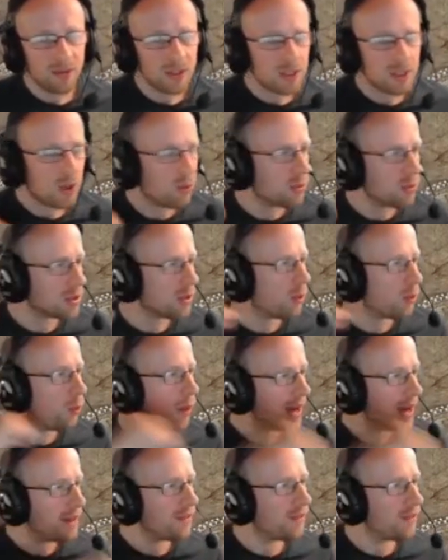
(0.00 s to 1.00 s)
result was a
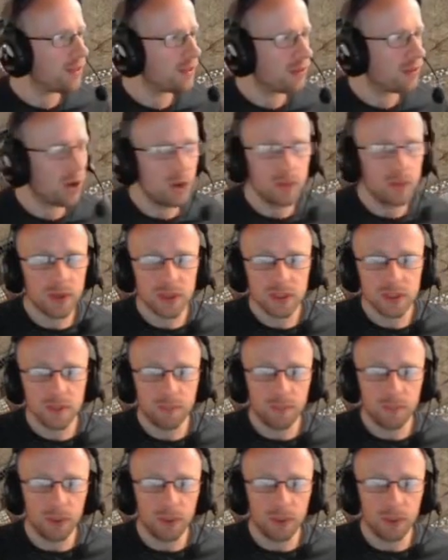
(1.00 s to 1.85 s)
win for the Romans,